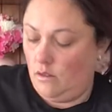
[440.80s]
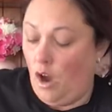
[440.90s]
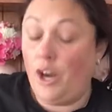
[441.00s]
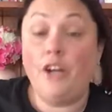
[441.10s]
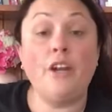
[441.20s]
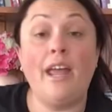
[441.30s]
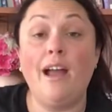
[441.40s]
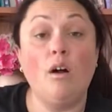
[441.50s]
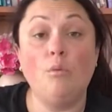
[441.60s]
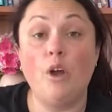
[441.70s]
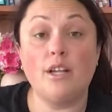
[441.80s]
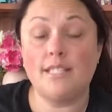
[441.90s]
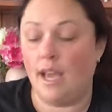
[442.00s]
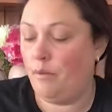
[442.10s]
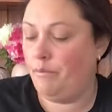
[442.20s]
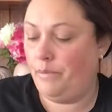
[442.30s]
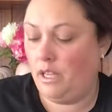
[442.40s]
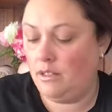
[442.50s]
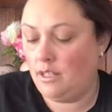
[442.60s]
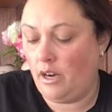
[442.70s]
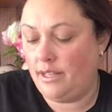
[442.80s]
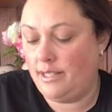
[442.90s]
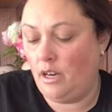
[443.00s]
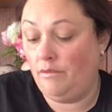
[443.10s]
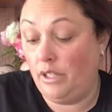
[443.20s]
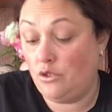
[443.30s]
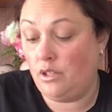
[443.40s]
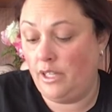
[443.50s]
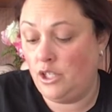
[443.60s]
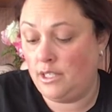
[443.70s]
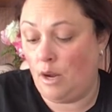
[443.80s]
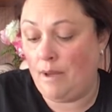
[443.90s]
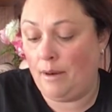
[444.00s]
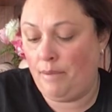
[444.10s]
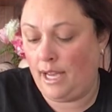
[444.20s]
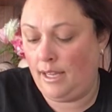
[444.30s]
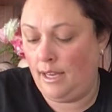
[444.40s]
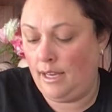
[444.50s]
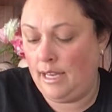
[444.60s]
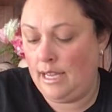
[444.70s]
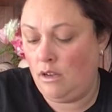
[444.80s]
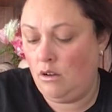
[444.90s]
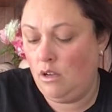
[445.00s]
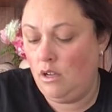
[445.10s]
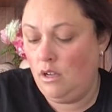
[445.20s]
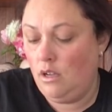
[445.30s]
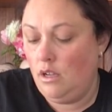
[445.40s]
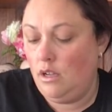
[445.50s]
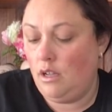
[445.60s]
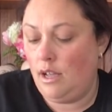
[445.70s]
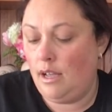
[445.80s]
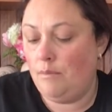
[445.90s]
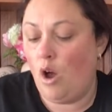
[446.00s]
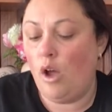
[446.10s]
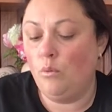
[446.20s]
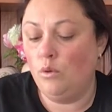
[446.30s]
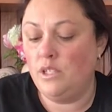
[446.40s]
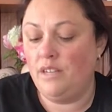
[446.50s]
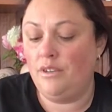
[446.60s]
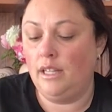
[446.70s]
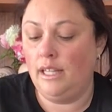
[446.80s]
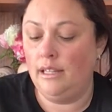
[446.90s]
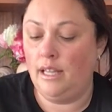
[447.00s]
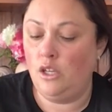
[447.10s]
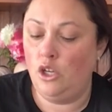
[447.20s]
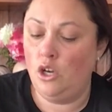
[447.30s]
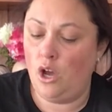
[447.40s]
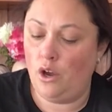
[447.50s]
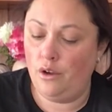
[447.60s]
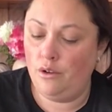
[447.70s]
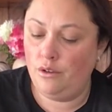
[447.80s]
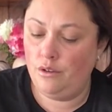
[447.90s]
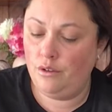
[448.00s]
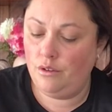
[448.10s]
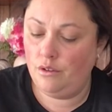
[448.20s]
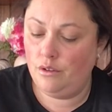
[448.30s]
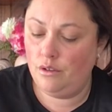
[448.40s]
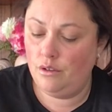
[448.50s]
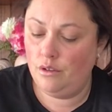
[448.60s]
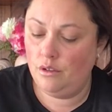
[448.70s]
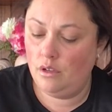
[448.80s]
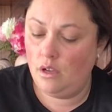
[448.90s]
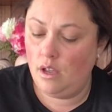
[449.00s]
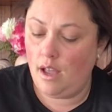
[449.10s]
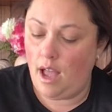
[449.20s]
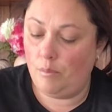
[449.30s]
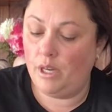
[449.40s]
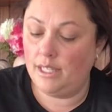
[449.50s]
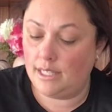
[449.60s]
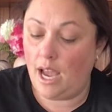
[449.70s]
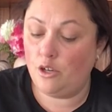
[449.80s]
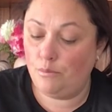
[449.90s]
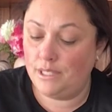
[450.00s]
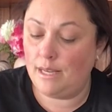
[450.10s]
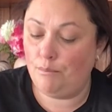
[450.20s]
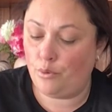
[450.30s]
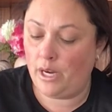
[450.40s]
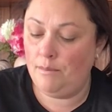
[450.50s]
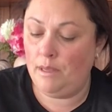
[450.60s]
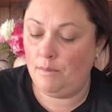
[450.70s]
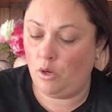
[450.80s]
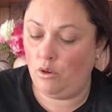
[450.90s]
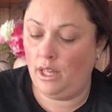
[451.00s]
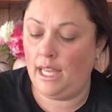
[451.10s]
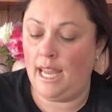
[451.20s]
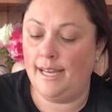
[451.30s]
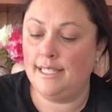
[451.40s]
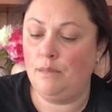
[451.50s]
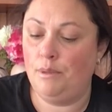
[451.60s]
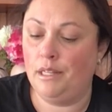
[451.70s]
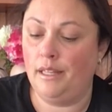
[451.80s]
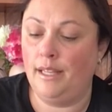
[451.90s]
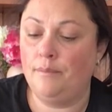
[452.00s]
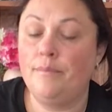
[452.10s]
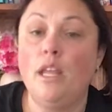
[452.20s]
don't know how it works up because like I said, I'm unpacking it now. I will definitely let you know, but it's 100% premium acrylic anti-pilling,